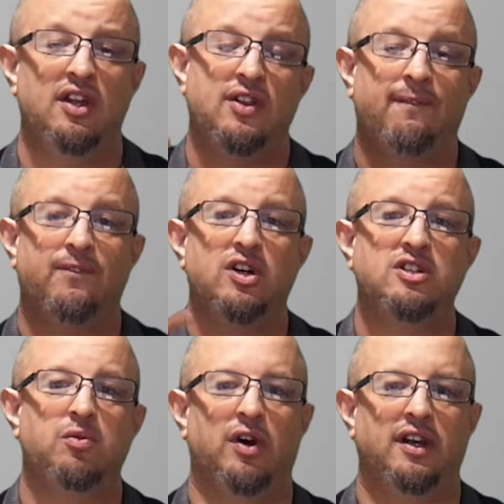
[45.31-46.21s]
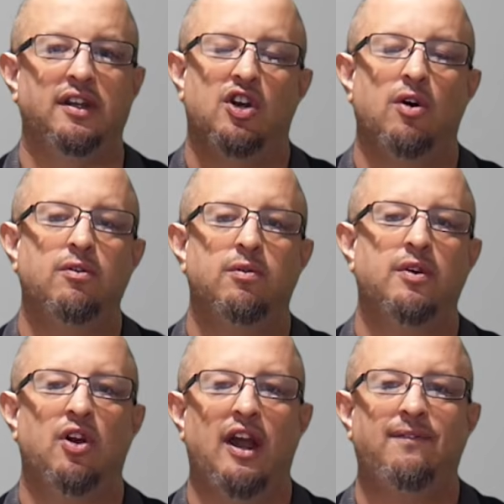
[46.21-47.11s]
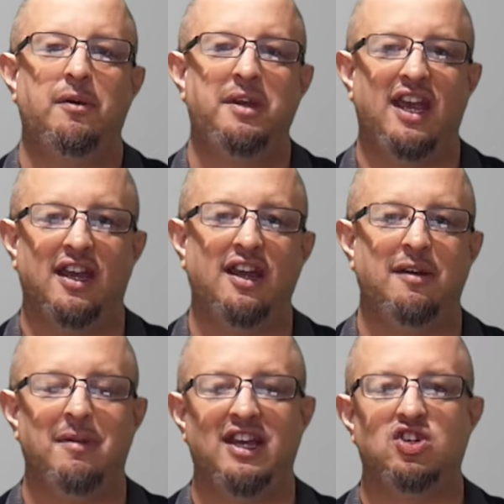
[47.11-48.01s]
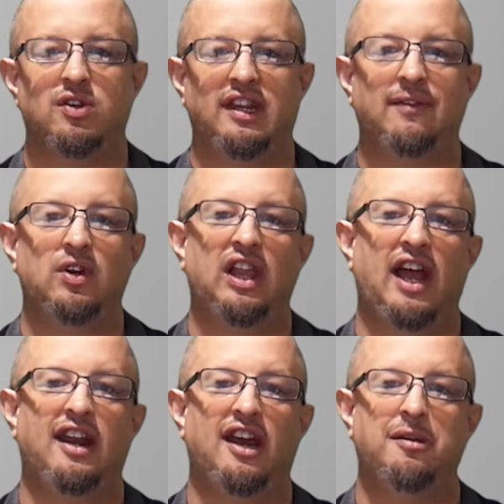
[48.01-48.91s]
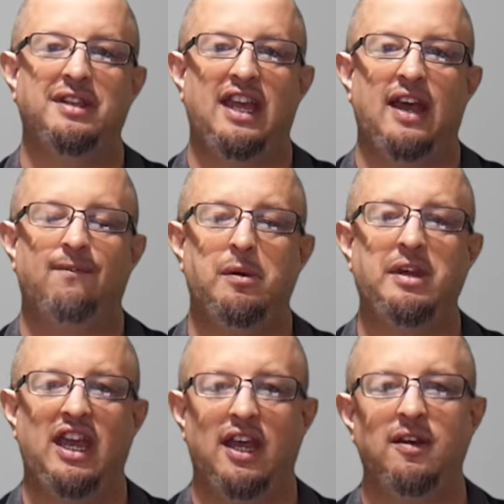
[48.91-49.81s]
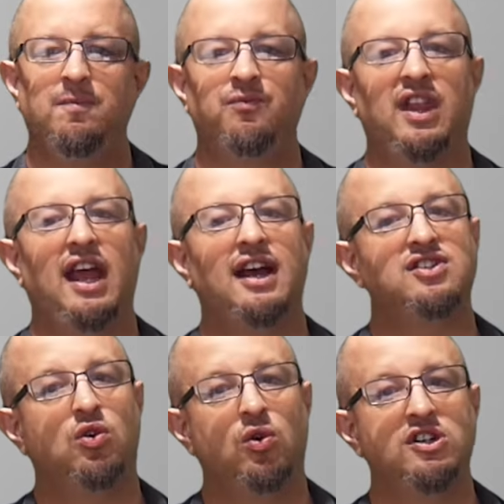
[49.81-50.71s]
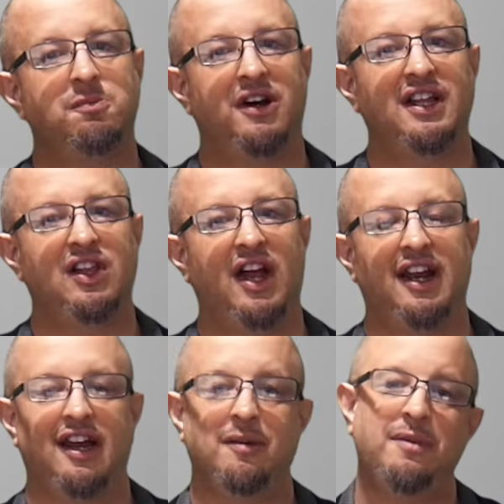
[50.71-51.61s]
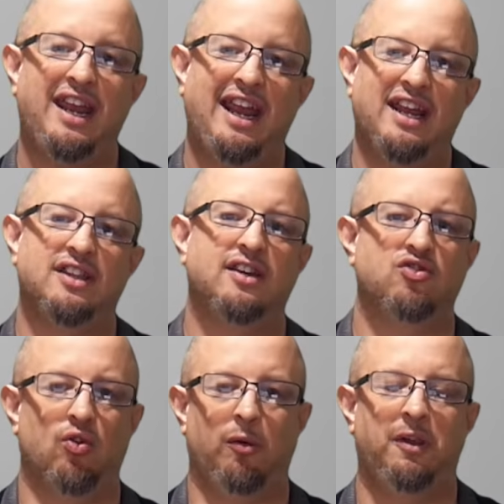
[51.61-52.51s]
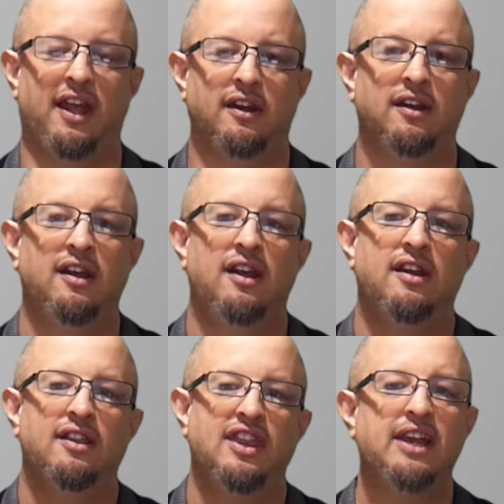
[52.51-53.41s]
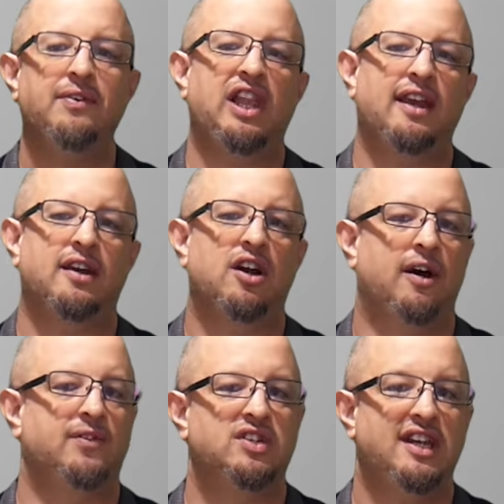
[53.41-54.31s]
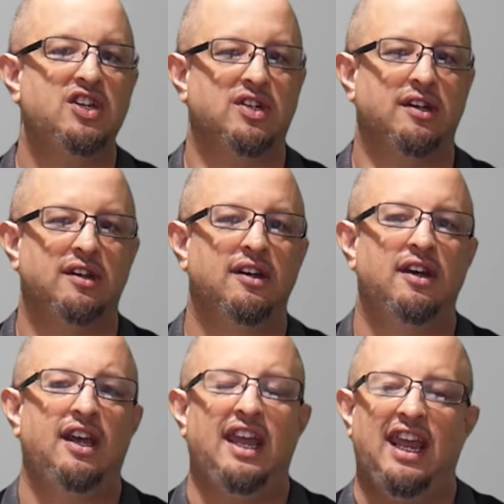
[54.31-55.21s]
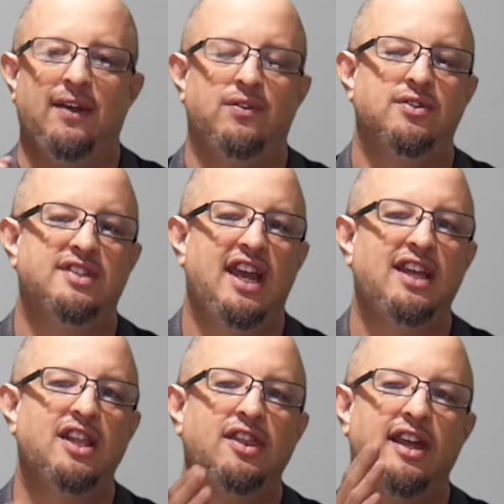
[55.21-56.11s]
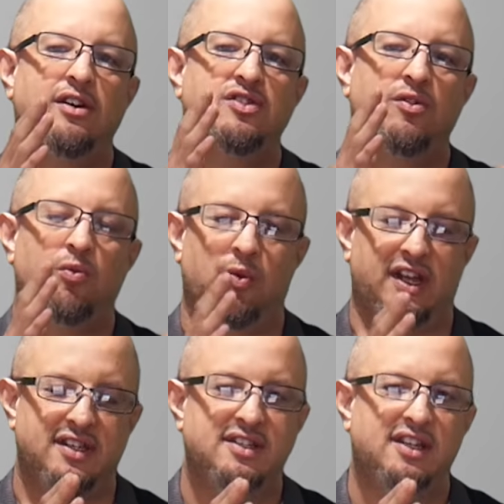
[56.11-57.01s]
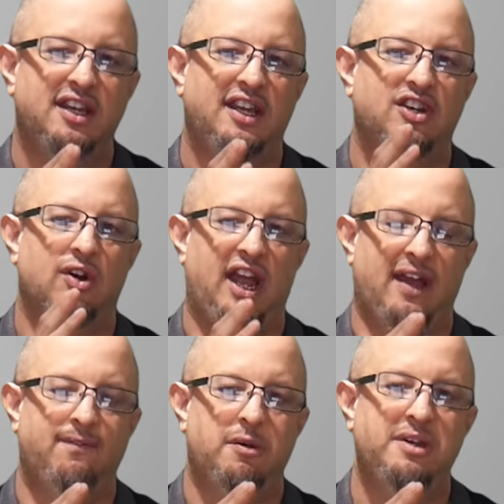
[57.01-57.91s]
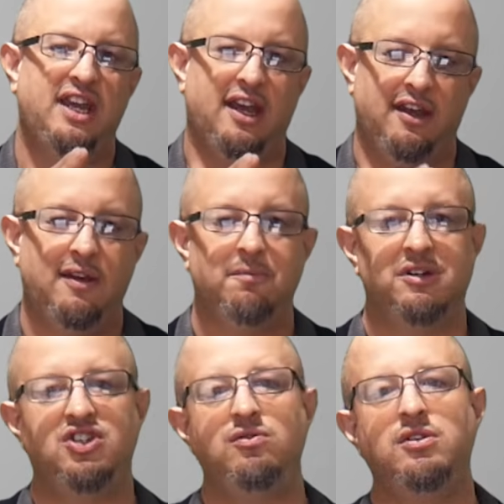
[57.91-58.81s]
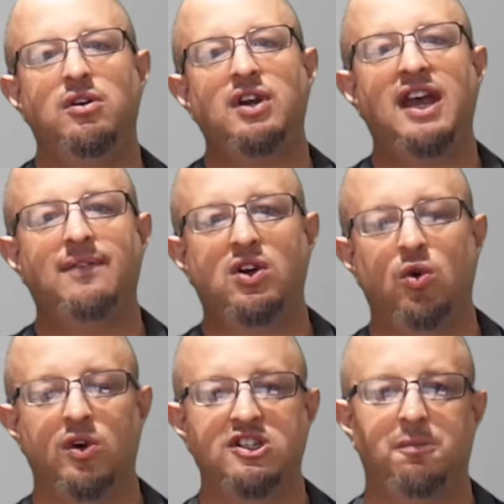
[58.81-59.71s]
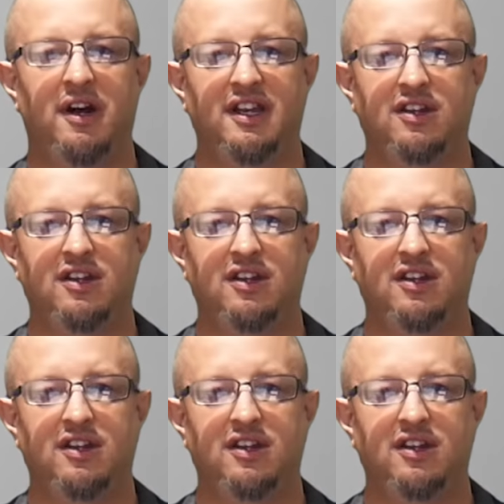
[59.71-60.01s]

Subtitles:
The first one, go through your FMEA and make sure that every line item in the FMEA has a corresponding line item in the control plan. Think of it like a conversation. If you say that there's a risk in your FMEA, but you don't have a corresponding